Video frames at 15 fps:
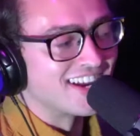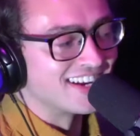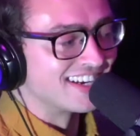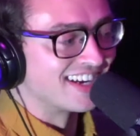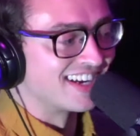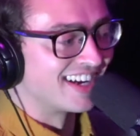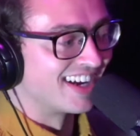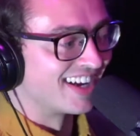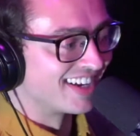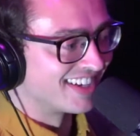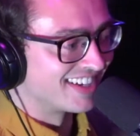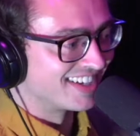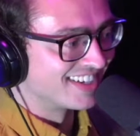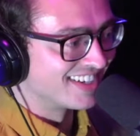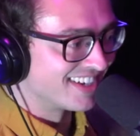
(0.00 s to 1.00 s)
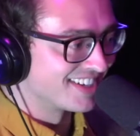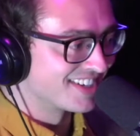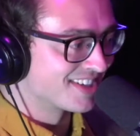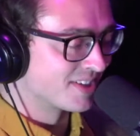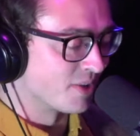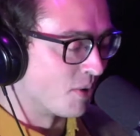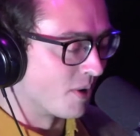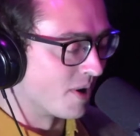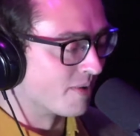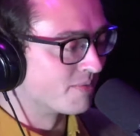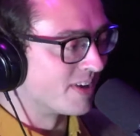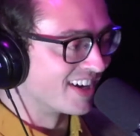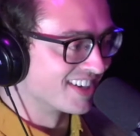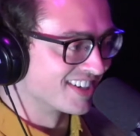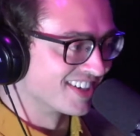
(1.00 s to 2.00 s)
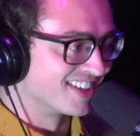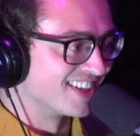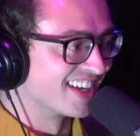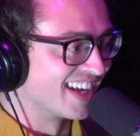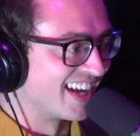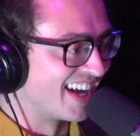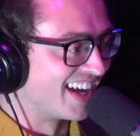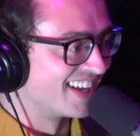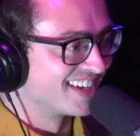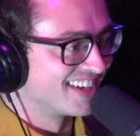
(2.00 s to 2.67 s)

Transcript: Yeah, it's horrifying to look at.